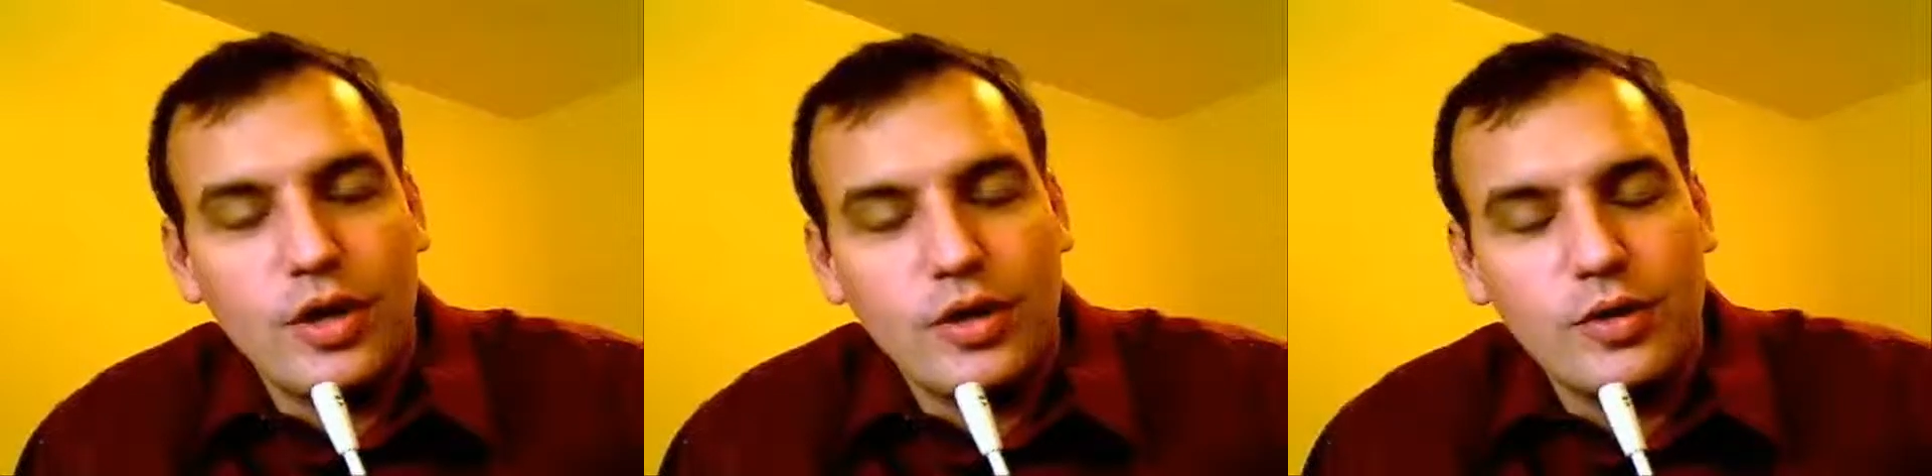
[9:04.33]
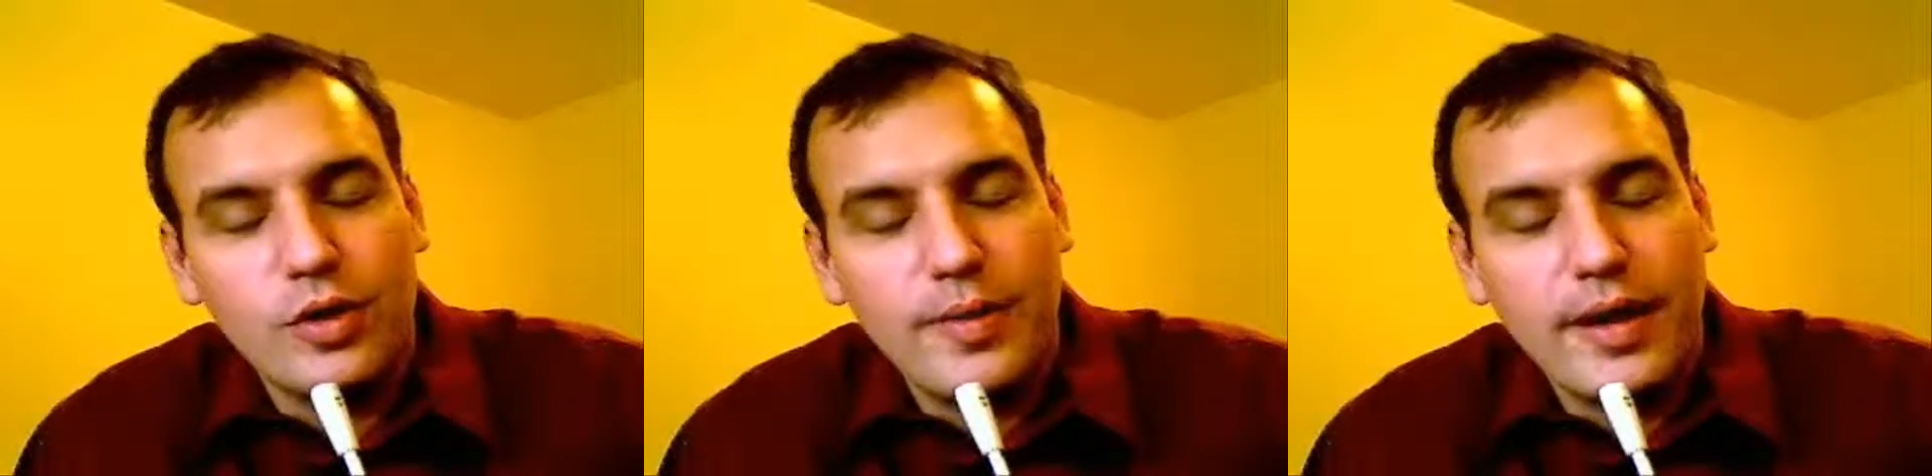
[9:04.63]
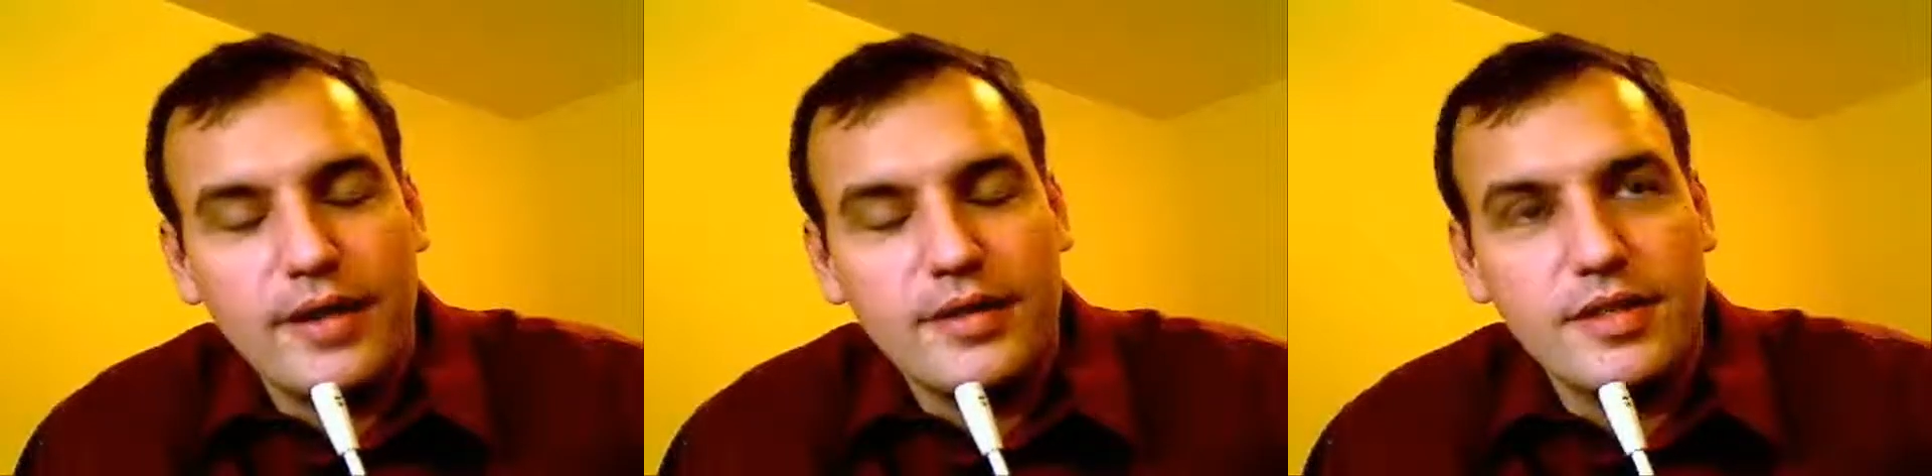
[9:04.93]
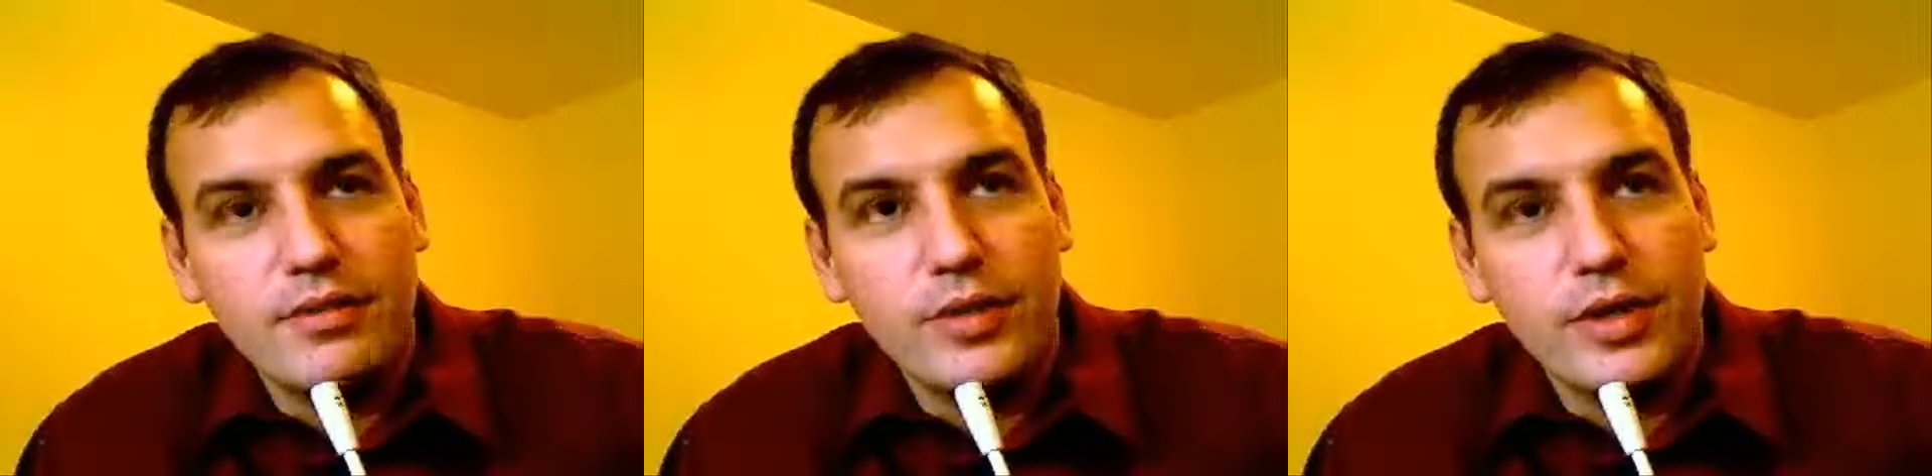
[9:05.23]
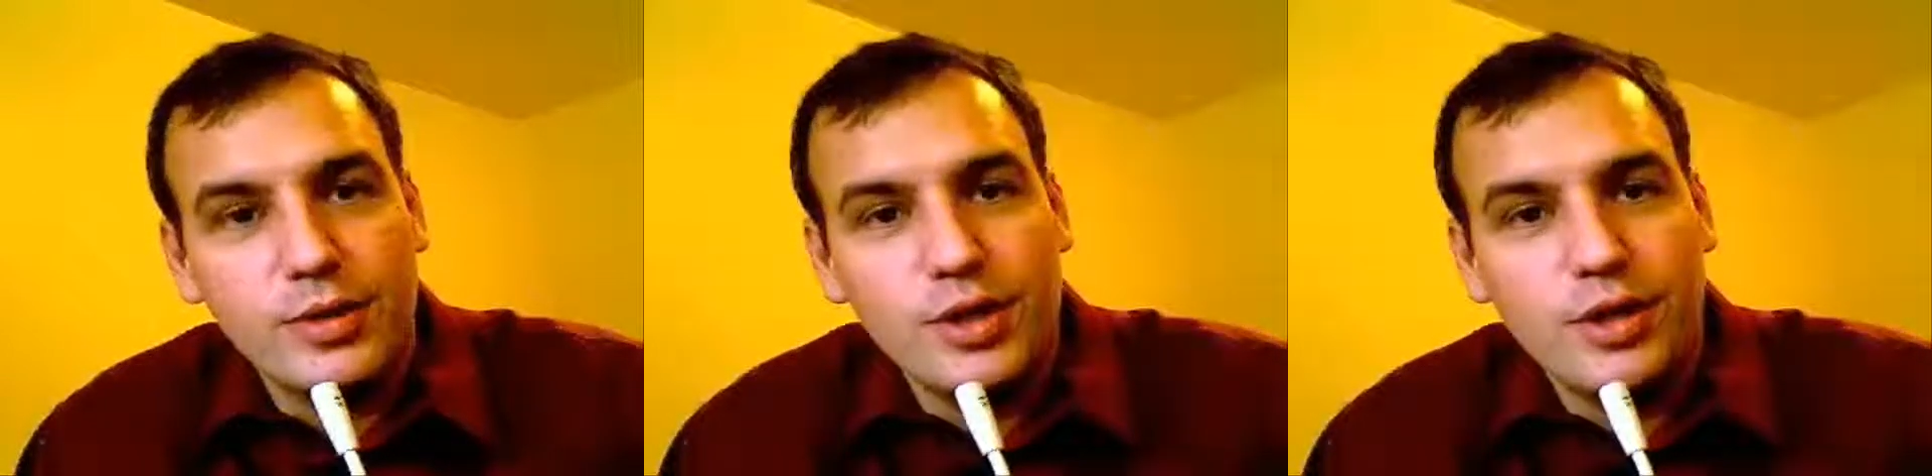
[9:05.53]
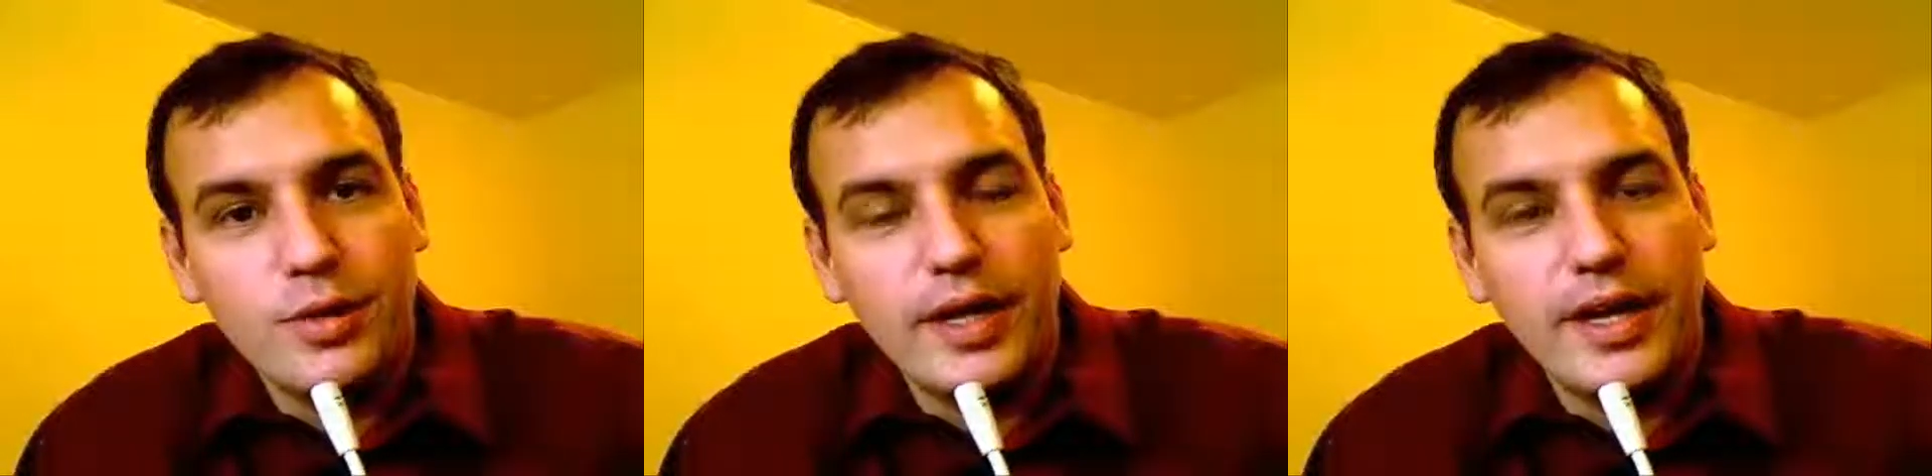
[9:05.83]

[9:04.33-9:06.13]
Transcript: article about it several years ago,